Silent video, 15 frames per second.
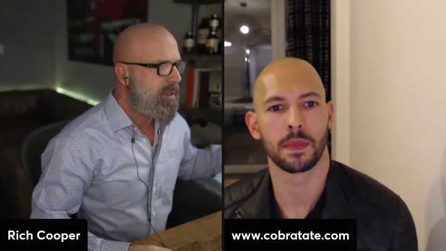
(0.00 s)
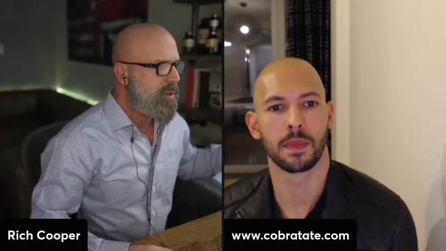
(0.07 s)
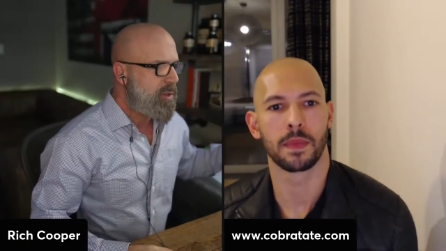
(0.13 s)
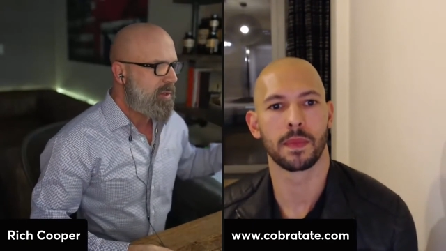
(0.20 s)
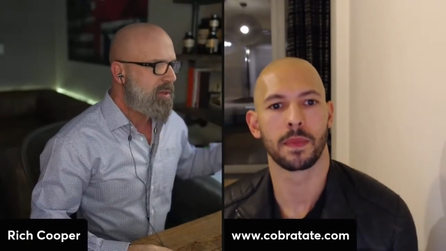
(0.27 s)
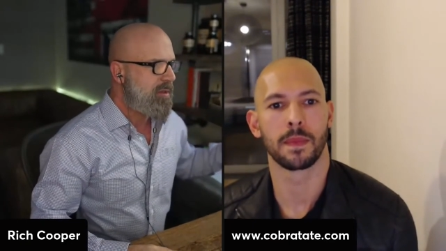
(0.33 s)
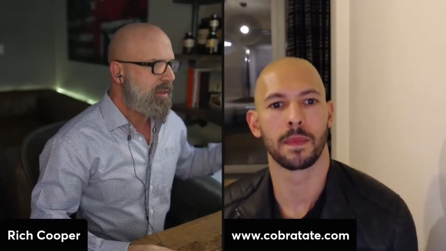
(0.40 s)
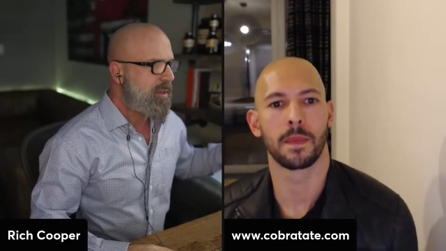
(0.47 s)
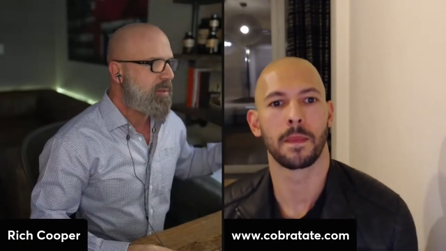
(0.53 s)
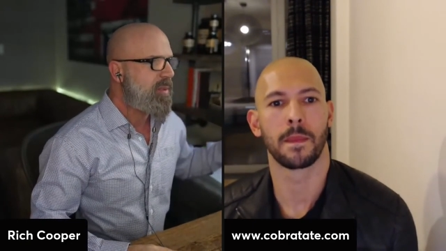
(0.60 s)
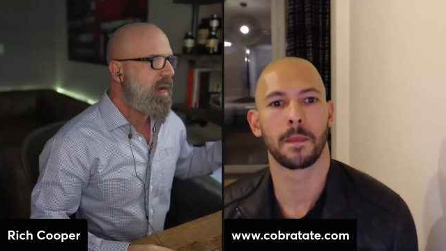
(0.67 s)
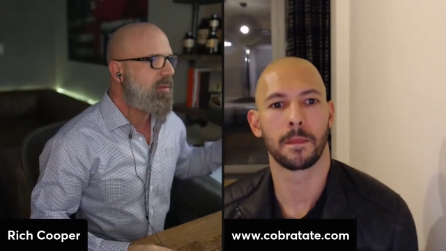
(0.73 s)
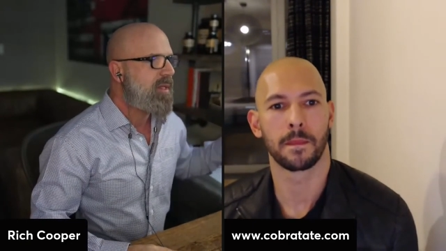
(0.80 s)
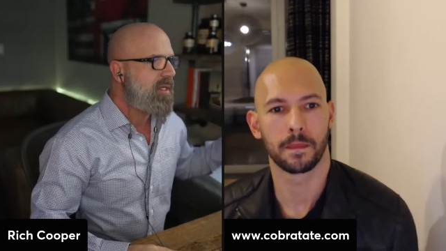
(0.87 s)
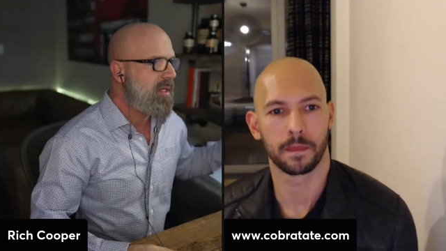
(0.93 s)
Speaker 1: sort of thing. They're
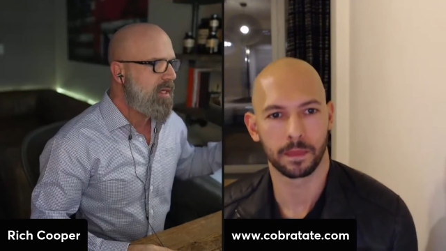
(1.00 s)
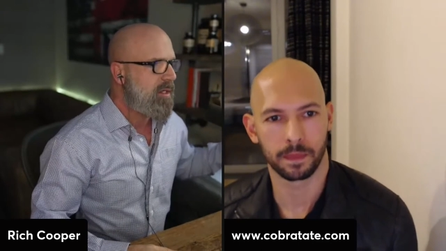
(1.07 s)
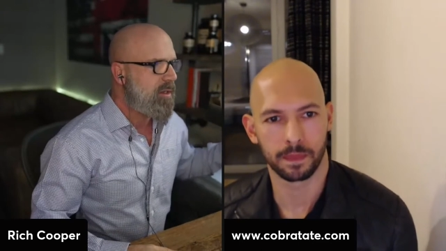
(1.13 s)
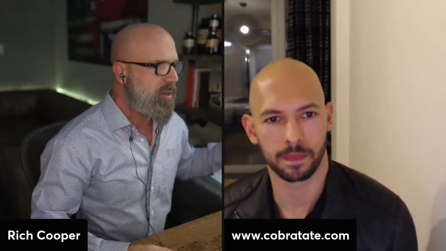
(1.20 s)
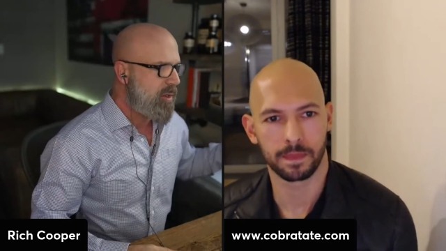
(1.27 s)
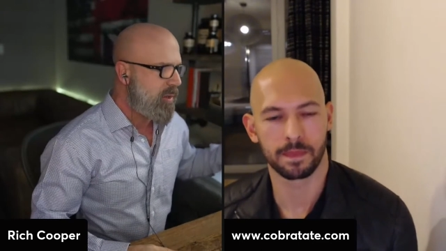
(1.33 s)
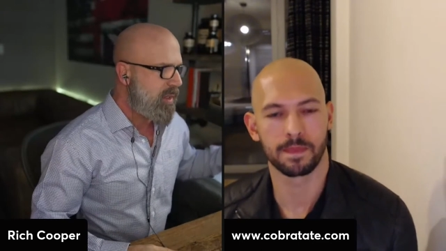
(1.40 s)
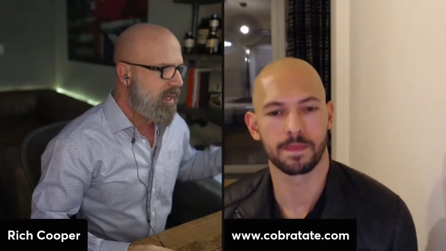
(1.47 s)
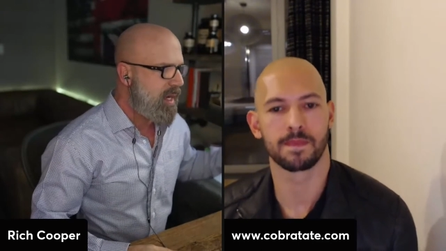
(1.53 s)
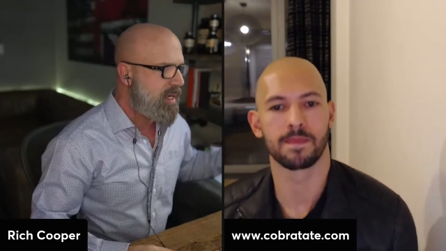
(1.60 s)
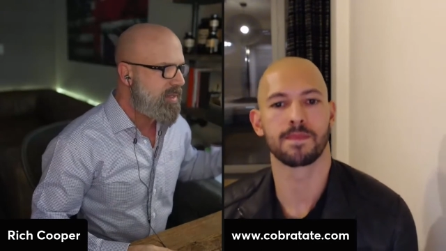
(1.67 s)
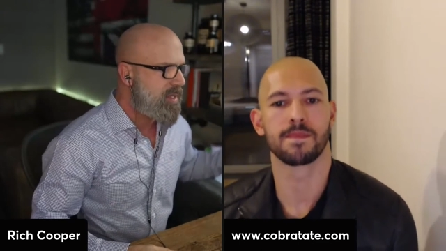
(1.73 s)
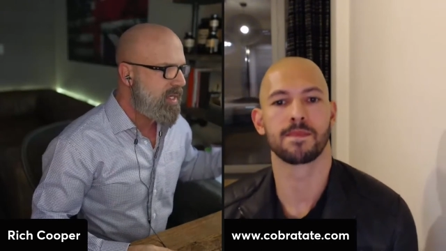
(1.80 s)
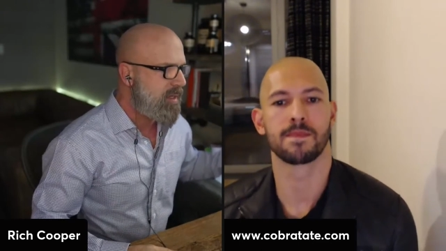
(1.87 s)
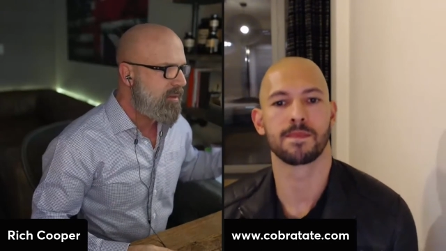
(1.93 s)
probably younger, newer
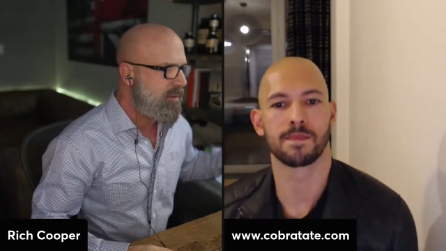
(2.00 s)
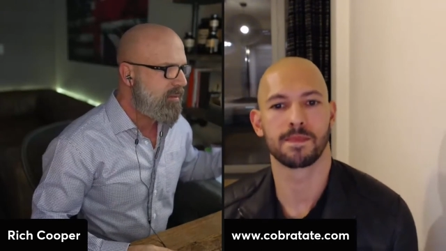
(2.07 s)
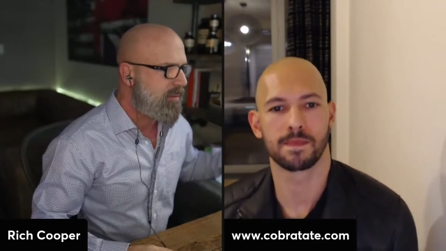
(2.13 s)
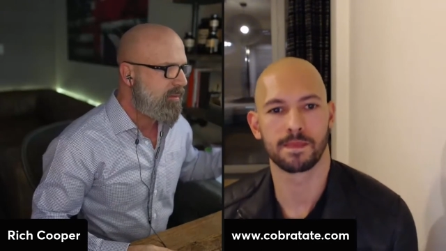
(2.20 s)
guys. Yeah.